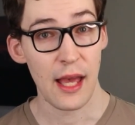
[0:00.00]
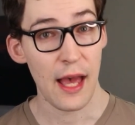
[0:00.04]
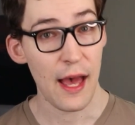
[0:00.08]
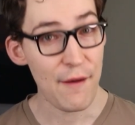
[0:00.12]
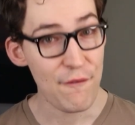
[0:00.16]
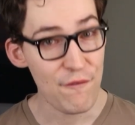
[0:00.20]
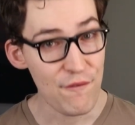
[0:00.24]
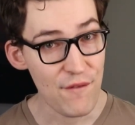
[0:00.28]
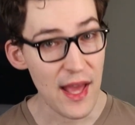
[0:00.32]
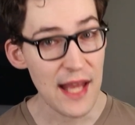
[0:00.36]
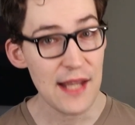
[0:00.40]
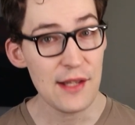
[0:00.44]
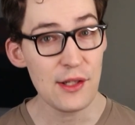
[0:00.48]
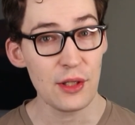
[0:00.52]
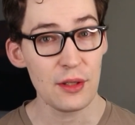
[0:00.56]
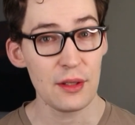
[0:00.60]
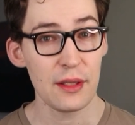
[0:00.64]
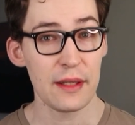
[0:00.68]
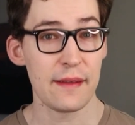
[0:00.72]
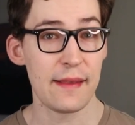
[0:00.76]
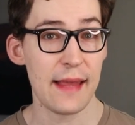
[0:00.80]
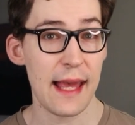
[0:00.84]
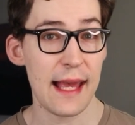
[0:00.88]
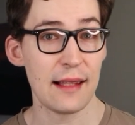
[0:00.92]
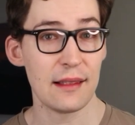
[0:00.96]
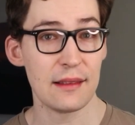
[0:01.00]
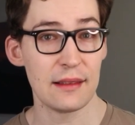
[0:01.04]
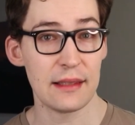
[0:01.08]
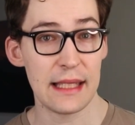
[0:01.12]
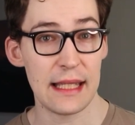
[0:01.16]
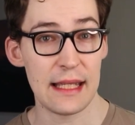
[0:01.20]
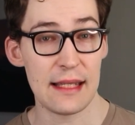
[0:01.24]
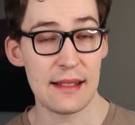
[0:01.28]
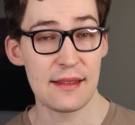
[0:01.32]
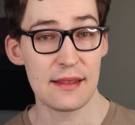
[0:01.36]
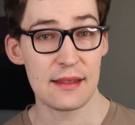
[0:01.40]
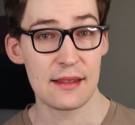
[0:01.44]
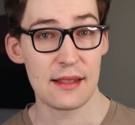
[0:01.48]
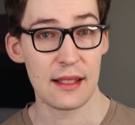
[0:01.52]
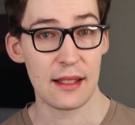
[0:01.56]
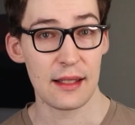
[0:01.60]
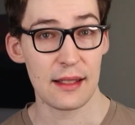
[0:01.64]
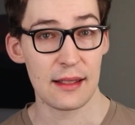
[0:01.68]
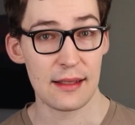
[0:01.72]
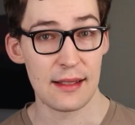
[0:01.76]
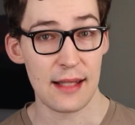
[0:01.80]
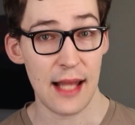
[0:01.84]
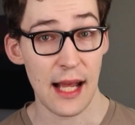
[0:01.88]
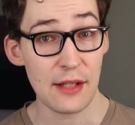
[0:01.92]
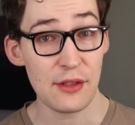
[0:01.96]
Eventually, that leads
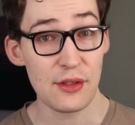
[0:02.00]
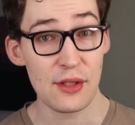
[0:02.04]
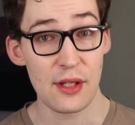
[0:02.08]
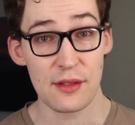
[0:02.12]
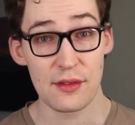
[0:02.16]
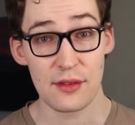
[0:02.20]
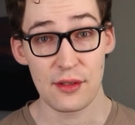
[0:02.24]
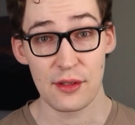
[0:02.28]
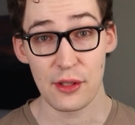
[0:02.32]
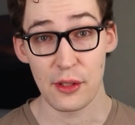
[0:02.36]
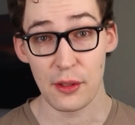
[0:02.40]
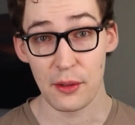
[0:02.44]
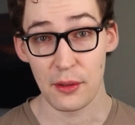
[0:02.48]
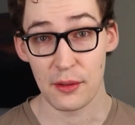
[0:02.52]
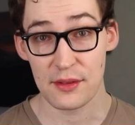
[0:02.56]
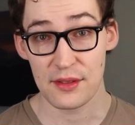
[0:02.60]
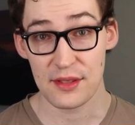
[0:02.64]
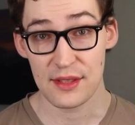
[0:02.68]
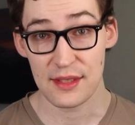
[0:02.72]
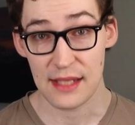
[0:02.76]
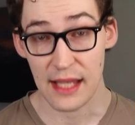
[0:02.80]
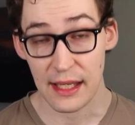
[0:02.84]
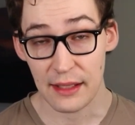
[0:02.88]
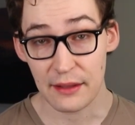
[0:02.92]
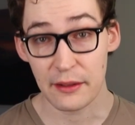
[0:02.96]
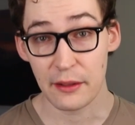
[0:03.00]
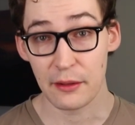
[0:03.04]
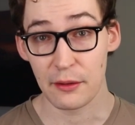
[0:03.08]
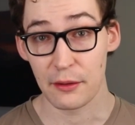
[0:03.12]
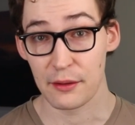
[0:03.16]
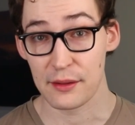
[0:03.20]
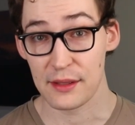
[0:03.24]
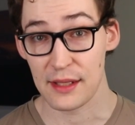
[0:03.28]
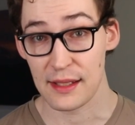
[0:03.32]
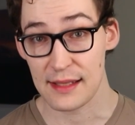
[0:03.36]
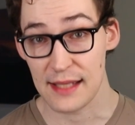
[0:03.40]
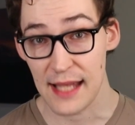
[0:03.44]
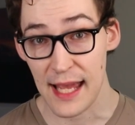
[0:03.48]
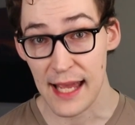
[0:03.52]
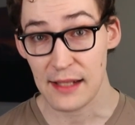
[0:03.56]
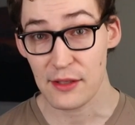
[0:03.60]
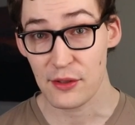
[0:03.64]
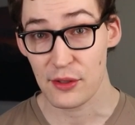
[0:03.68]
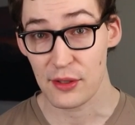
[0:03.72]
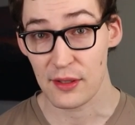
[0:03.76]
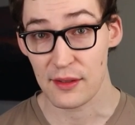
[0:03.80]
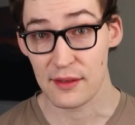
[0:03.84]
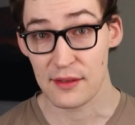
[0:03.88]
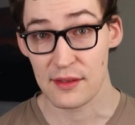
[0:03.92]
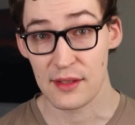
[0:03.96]
to not just your cellular
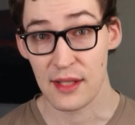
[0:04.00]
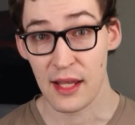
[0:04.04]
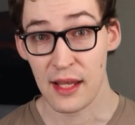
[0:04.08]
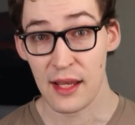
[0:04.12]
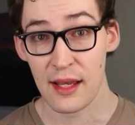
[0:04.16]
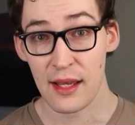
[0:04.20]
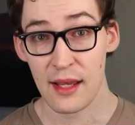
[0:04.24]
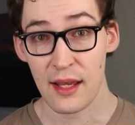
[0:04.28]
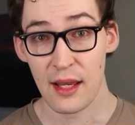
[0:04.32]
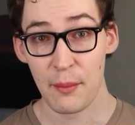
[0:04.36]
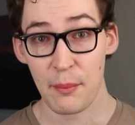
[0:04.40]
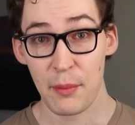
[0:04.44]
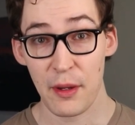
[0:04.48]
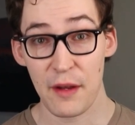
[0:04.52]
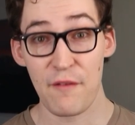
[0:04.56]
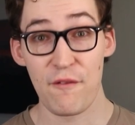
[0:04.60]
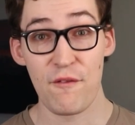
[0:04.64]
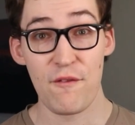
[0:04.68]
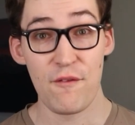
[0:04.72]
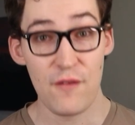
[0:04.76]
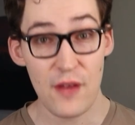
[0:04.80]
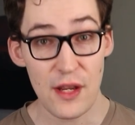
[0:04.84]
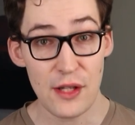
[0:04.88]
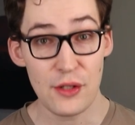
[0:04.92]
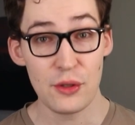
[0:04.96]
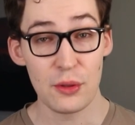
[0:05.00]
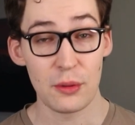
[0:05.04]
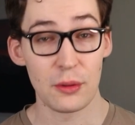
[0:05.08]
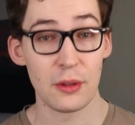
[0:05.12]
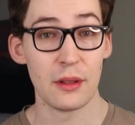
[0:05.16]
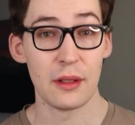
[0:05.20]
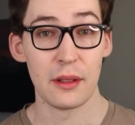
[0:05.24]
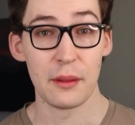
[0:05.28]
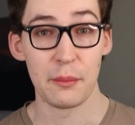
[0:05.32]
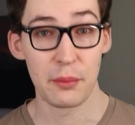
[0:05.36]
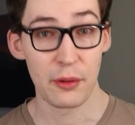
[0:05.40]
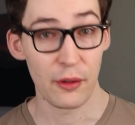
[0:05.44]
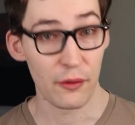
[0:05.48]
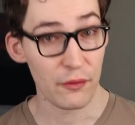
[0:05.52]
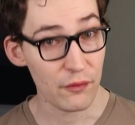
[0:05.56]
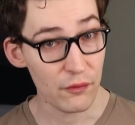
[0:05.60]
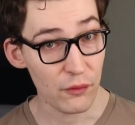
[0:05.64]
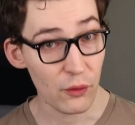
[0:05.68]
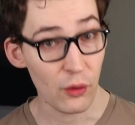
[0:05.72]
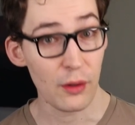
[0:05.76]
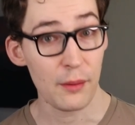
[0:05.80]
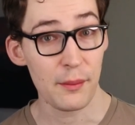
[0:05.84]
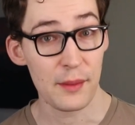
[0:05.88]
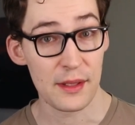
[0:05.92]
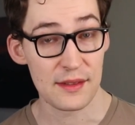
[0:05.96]
detections, but visual and
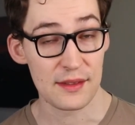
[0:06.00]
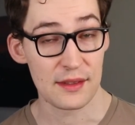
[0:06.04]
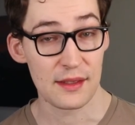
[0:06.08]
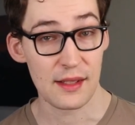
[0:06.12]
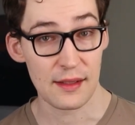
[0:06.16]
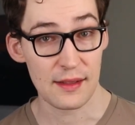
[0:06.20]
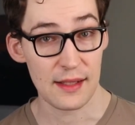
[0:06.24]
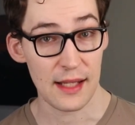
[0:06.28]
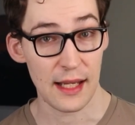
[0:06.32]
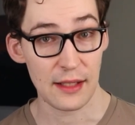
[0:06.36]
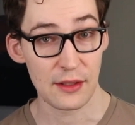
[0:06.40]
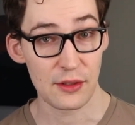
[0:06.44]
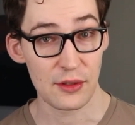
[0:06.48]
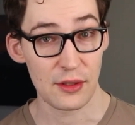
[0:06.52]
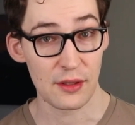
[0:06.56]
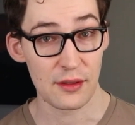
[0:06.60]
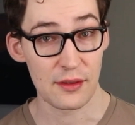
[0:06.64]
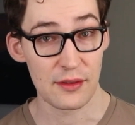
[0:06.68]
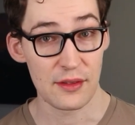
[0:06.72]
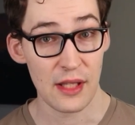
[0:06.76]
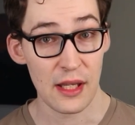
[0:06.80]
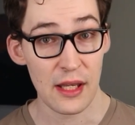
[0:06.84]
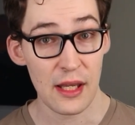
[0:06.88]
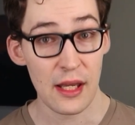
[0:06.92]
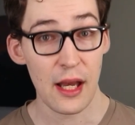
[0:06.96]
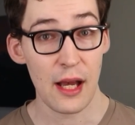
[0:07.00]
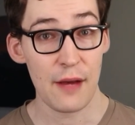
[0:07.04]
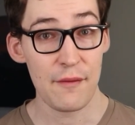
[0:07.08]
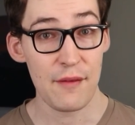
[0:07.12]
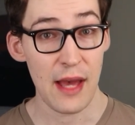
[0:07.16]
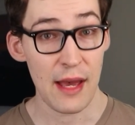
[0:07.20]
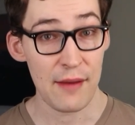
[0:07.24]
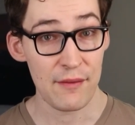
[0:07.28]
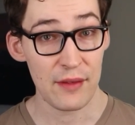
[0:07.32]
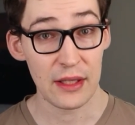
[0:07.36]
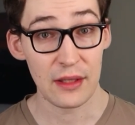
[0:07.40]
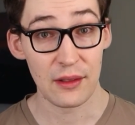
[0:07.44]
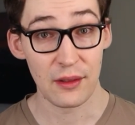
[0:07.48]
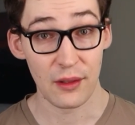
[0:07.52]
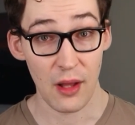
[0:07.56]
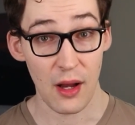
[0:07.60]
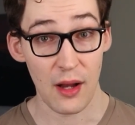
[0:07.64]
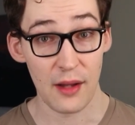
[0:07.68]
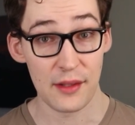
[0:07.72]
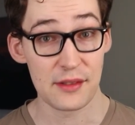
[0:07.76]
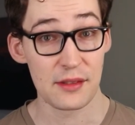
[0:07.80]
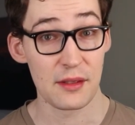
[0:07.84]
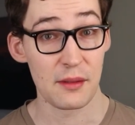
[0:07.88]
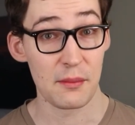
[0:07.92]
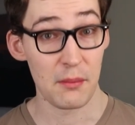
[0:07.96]
performance detections of having
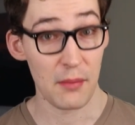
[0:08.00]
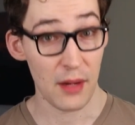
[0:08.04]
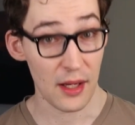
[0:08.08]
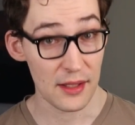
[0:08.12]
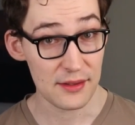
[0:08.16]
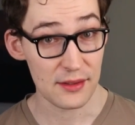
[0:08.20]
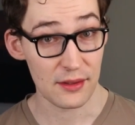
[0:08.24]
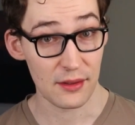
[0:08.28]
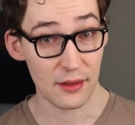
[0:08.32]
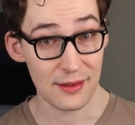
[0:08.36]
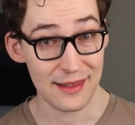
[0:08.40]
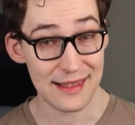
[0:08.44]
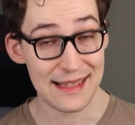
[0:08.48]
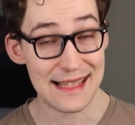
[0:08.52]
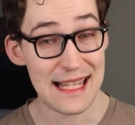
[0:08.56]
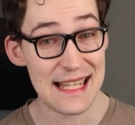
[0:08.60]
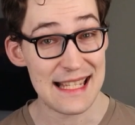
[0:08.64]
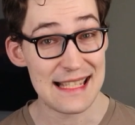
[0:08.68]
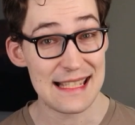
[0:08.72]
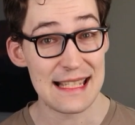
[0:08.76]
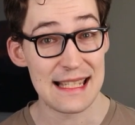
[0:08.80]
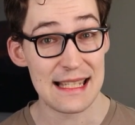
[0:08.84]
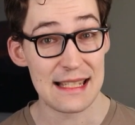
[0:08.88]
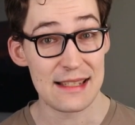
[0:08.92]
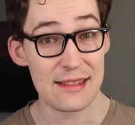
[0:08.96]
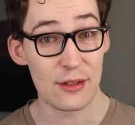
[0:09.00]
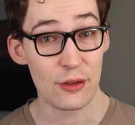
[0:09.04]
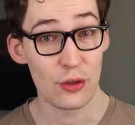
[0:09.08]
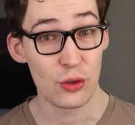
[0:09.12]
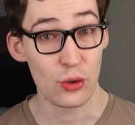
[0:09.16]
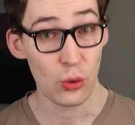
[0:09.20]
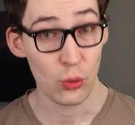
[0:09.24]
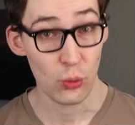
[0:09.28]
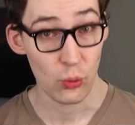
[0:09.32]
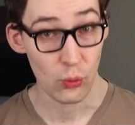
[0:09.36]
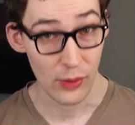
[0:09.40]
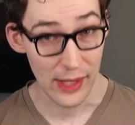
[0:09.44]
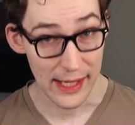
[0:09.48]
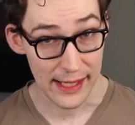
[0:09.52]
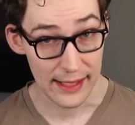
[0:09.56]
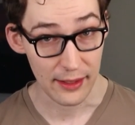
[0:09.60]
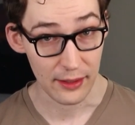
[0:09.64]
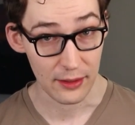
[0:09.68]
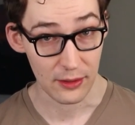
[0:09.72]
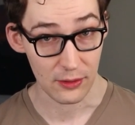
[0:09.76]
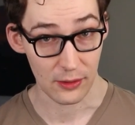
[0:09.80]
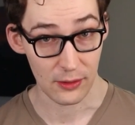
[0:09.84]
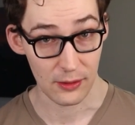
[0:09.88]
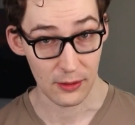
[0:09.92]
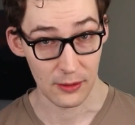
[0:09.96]
lost muscle. This is
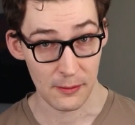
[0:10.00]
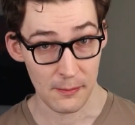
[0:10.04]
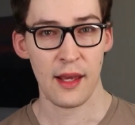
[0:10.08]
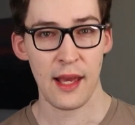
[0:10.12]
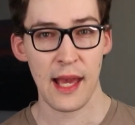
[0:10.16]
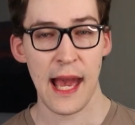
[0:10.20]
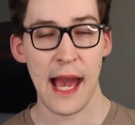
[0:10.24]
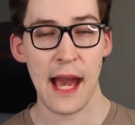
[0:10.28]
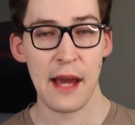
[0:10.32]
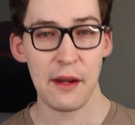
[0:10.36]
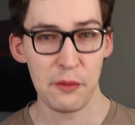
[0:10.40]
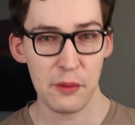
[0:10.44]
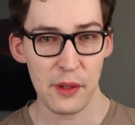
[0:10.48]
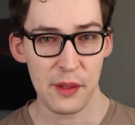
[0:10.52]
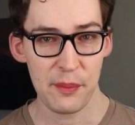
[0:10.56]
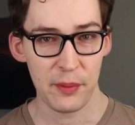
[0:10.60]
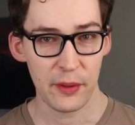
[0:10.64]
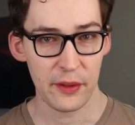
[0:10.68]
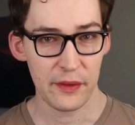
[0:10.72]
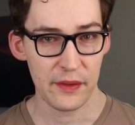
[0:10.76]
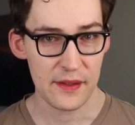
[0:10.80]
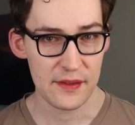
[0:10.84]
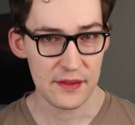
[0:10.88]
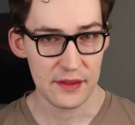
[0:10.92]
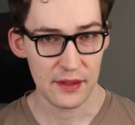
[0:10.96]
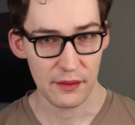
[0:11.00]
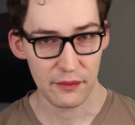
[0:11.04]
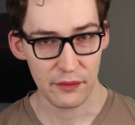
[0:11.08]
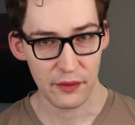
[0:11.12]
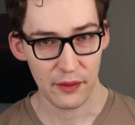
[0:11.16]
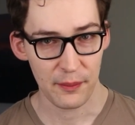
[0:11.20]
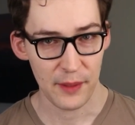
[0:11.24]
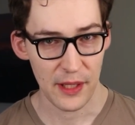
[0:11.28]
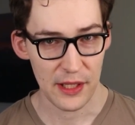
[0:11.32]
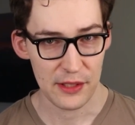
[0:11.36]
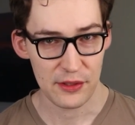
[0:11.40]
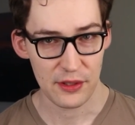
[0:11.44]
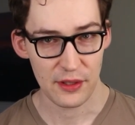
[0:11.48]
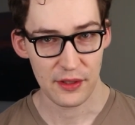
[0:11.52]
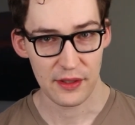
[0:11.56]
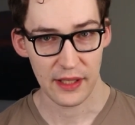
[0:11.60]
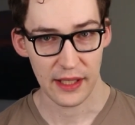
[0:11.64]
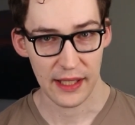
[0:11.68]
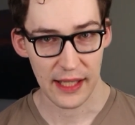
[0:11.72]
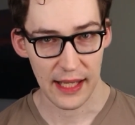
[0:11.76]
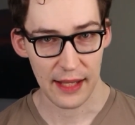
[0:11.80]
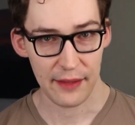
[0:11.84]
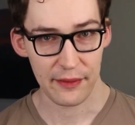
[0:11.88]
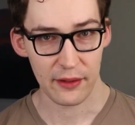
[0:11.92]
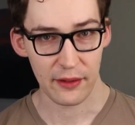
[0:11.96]
critical how do we put this information
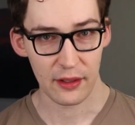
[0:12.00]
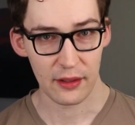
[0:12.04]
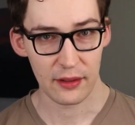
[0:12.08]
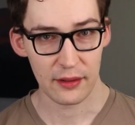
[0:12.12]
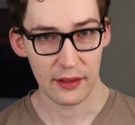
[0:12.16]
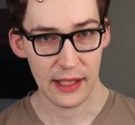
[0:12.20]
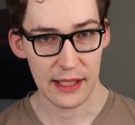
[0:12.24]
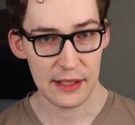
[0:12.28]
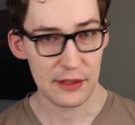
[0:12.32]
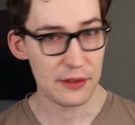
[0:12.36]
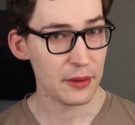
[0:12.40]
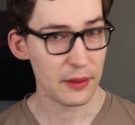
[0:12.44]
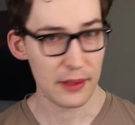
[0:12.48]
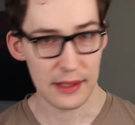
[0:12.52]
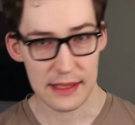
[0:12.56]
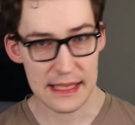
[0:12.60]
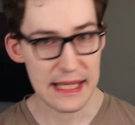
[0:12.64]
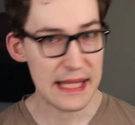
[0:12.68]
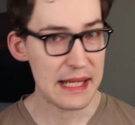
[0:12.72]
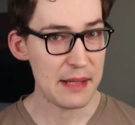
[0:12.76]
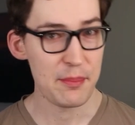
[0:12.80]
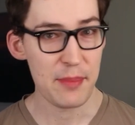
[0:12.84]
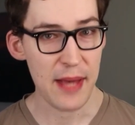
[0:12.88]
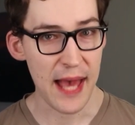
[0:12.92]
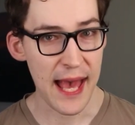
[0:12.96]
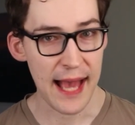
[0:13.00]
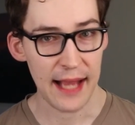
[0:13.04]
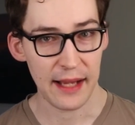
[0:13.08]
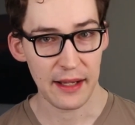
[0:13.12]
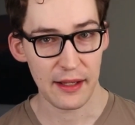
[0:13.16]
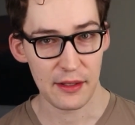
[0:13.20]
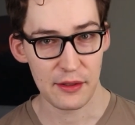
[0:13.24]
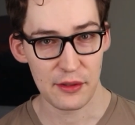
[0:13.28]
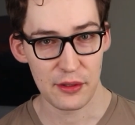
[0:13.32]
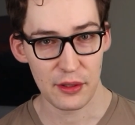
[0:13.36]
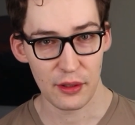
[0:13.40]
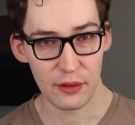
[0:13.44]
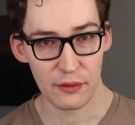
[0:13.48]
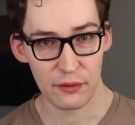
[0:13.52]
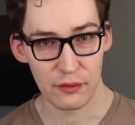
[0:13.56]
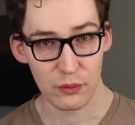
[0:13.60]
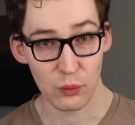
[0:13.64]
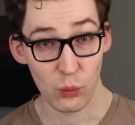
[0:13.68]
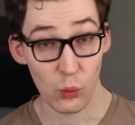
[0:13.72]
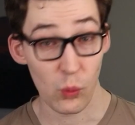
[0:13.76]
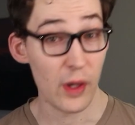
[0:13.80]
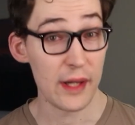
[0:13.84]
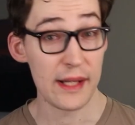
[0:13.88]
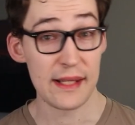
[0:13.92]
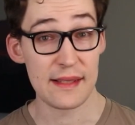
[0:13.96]
together into a neat package of
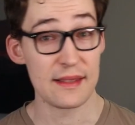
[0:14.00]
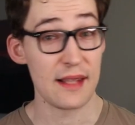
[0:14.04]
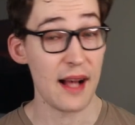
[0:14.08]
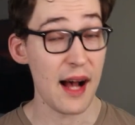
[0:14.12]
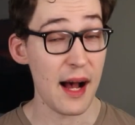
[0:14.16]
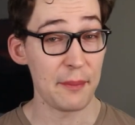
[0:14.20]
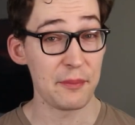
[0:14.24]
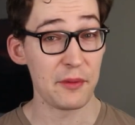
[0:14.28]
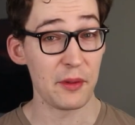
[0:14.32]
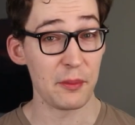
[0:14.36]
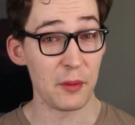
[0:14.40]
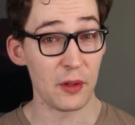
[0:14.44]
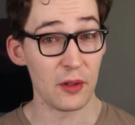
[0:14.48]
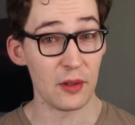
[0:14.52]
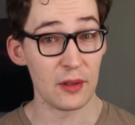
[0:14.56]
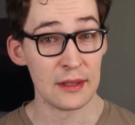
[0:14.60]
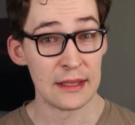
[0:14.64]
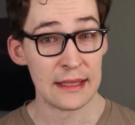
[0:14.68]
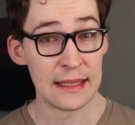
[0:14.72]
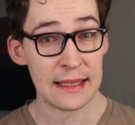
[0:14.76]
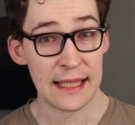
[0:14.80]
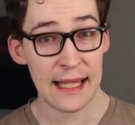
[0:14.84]
what is optimal?